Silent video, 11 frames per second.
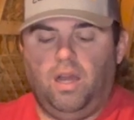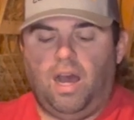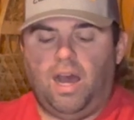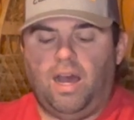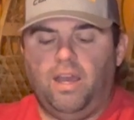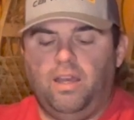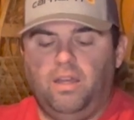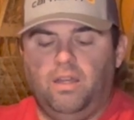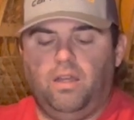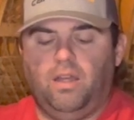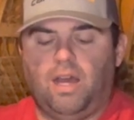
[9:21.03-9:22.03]

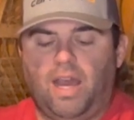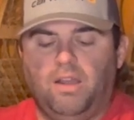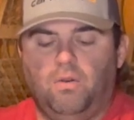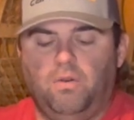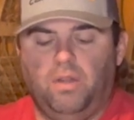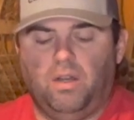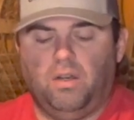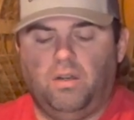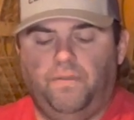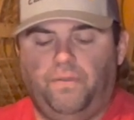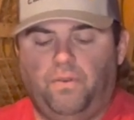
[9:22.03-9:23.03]
I go
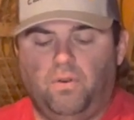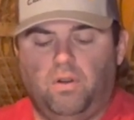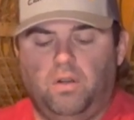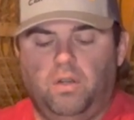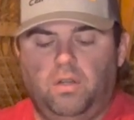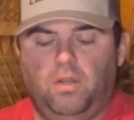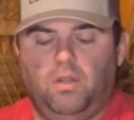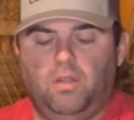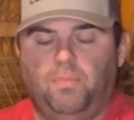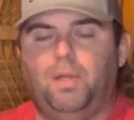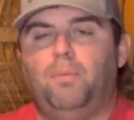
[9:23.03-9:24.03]
there for
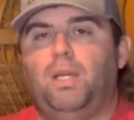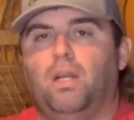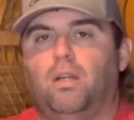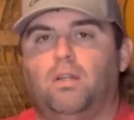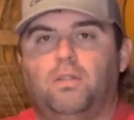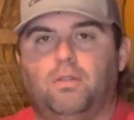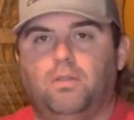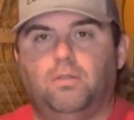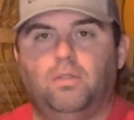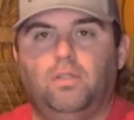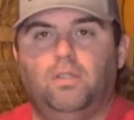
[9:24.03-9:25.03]
the PBRs,
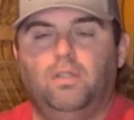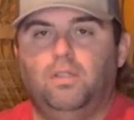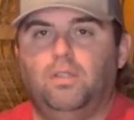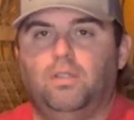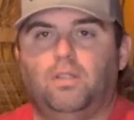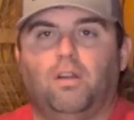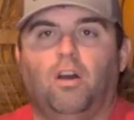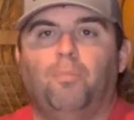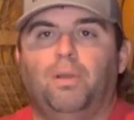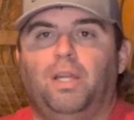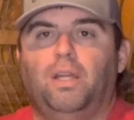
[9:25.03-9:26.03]
the
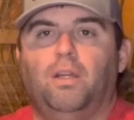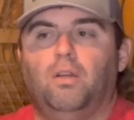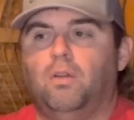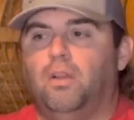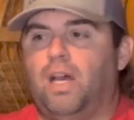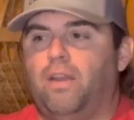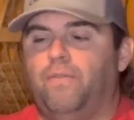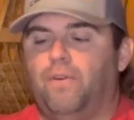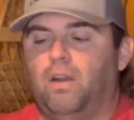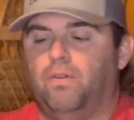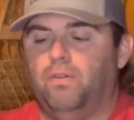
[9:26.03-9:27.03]
company. A lot of
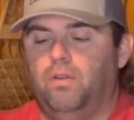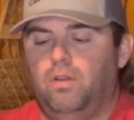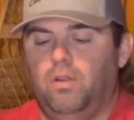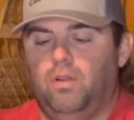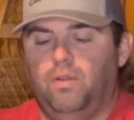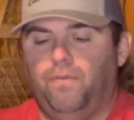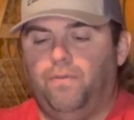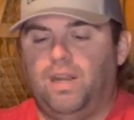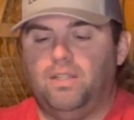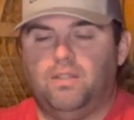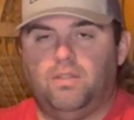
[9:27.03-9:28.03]
our
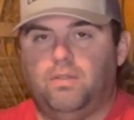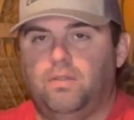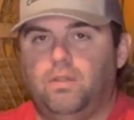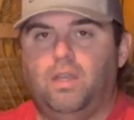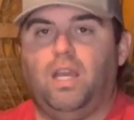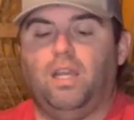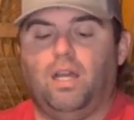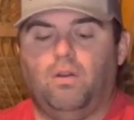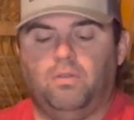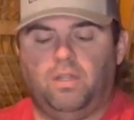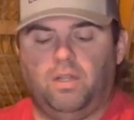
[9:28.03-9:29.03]
friends hang
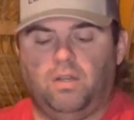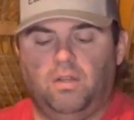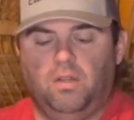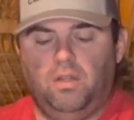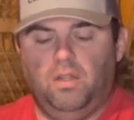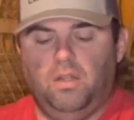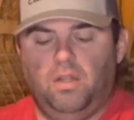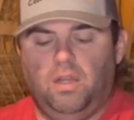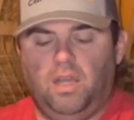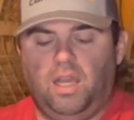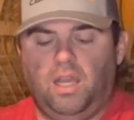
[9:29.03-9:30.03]
out in there,
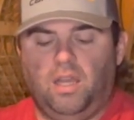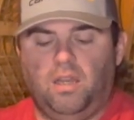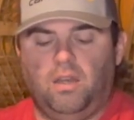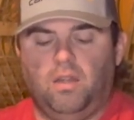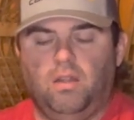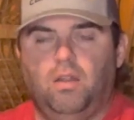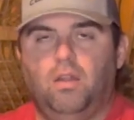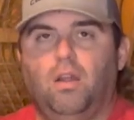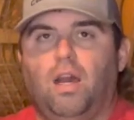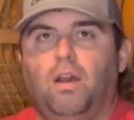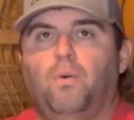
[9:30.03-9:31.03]
and
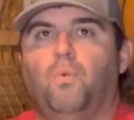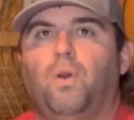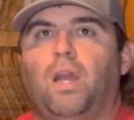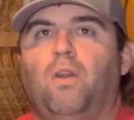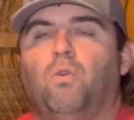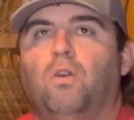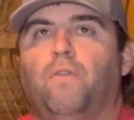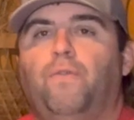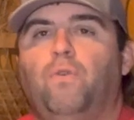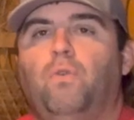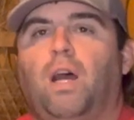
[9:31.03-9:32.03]
when I order
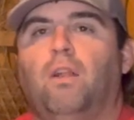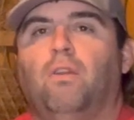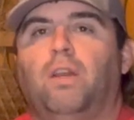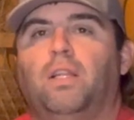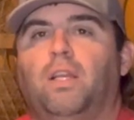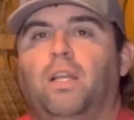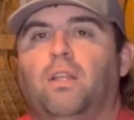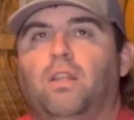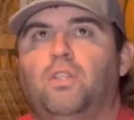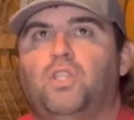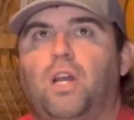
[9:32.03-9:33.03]
food, I like to get
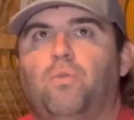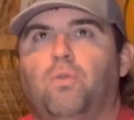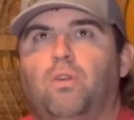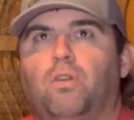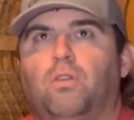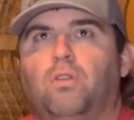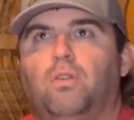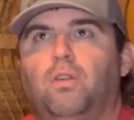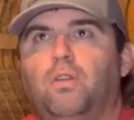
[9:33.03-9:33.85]
the general